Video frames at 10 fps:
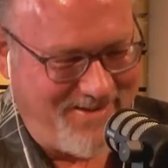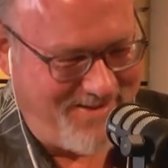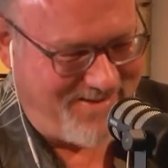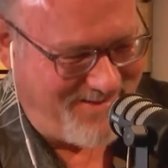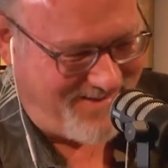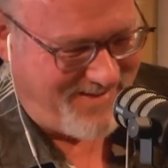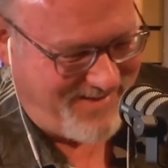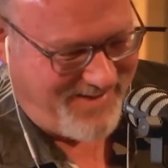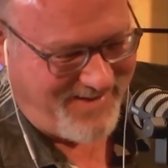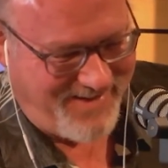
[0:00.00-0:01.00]
And
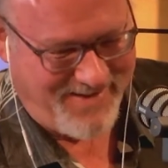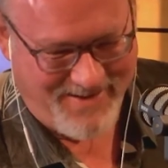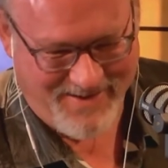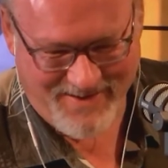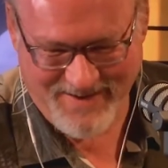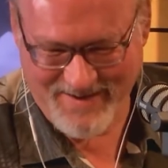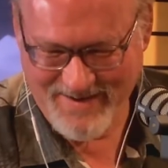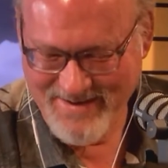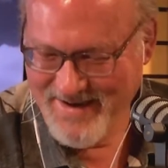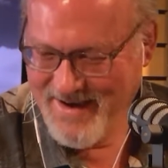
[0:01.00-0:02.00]
I would just say,
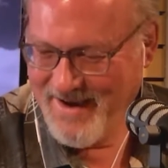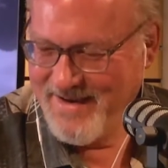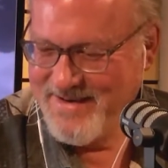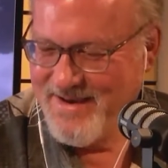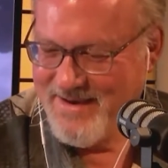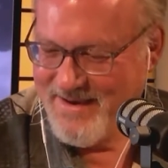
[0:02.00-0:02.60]
I agree with that